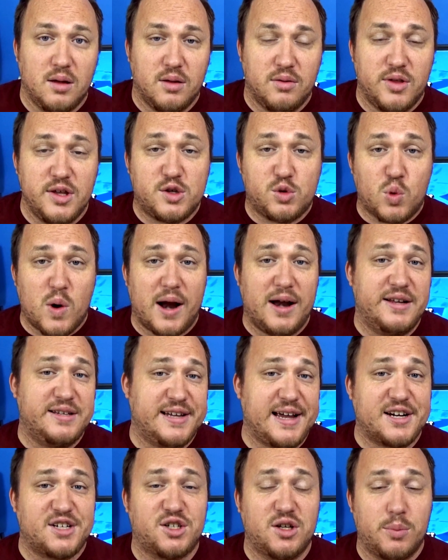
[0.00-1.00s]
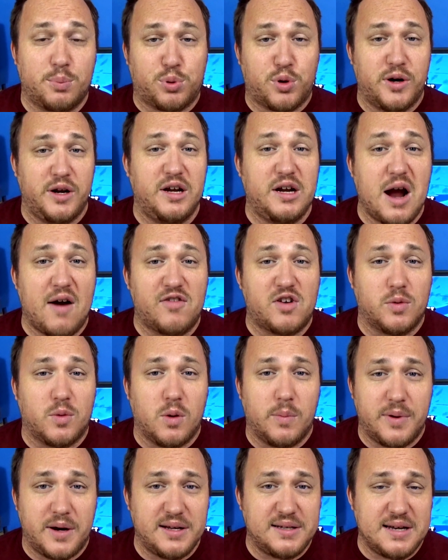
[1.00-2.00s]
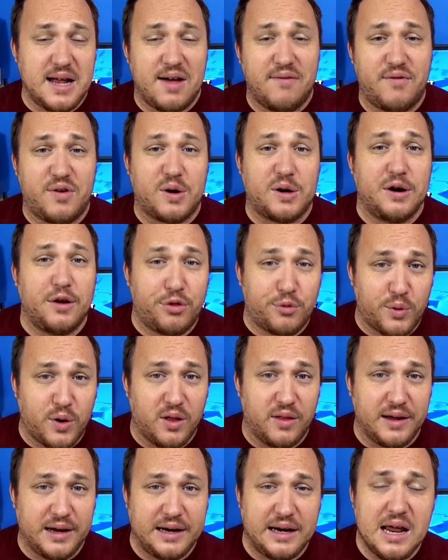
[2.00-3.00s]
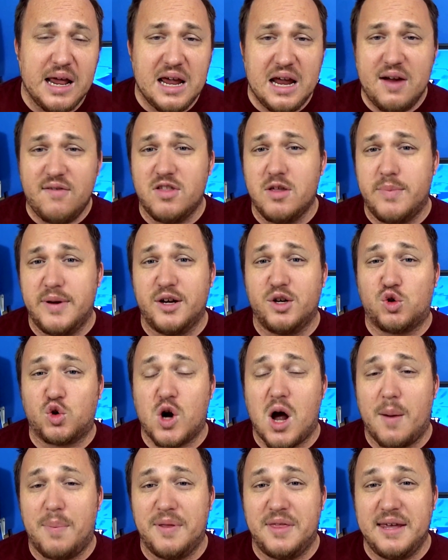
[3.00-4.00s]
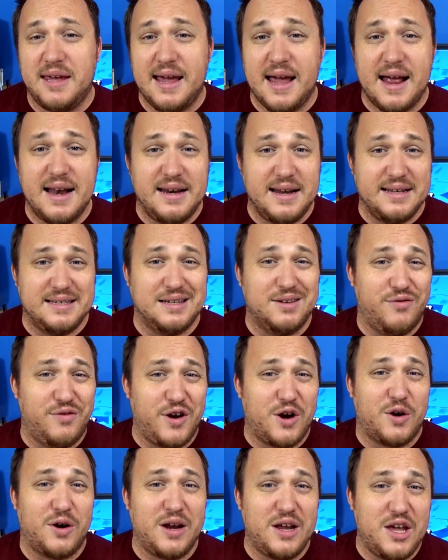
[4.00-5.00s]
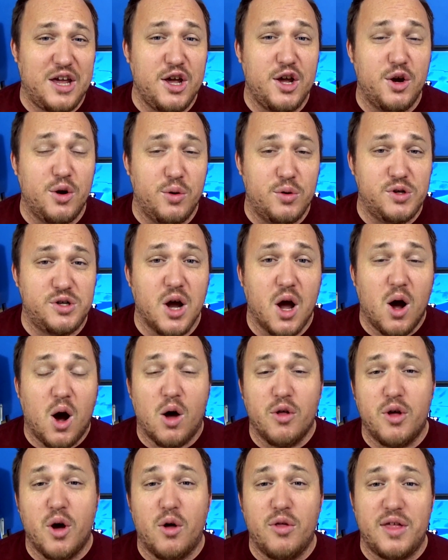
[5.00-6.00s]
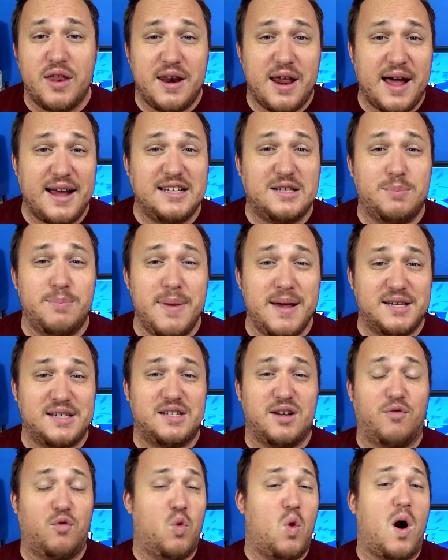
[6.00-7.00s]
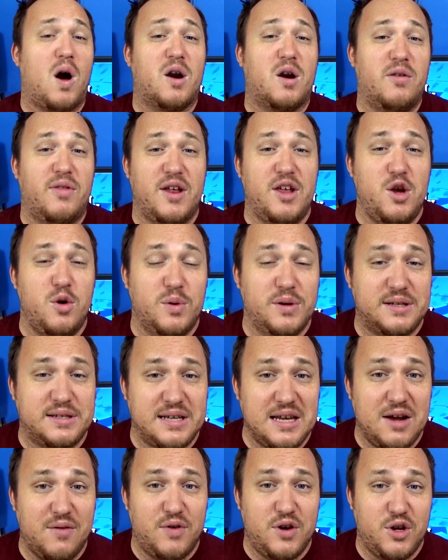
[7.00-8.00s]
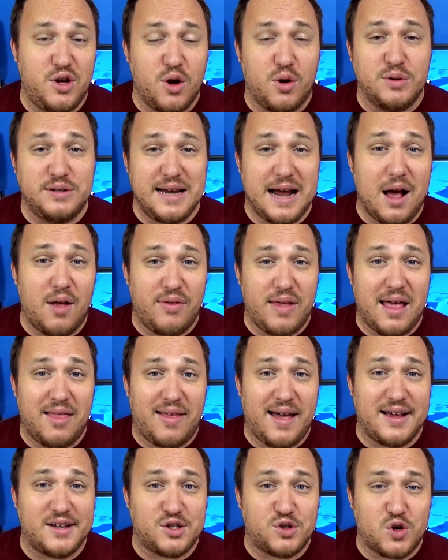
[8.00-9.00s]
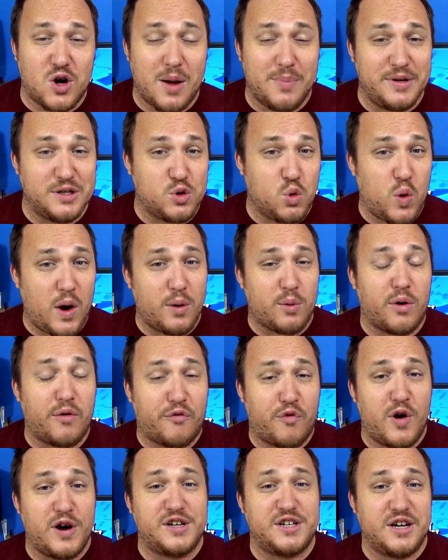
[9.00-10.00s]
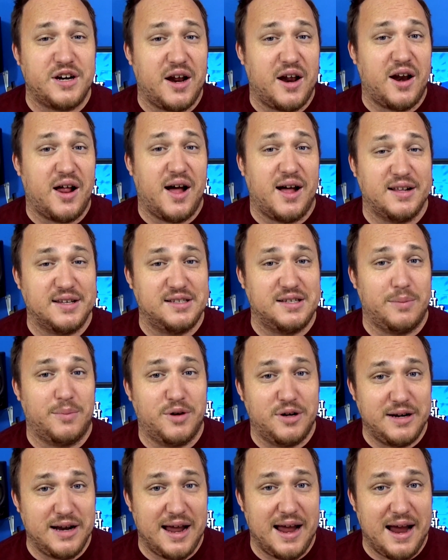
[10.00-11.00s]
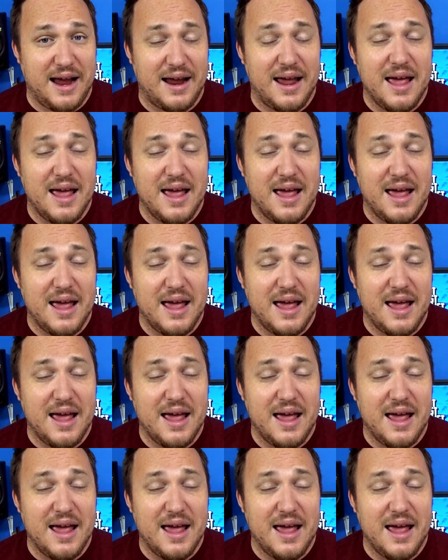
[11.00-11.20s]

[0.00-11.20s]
This ride is actually pretty comfortable, but it's not very thrilling. Even the big drop at the end isn't very huge, although the nice mist of water that you receive when you go down that last drop is quite refreshing on a hot summer day.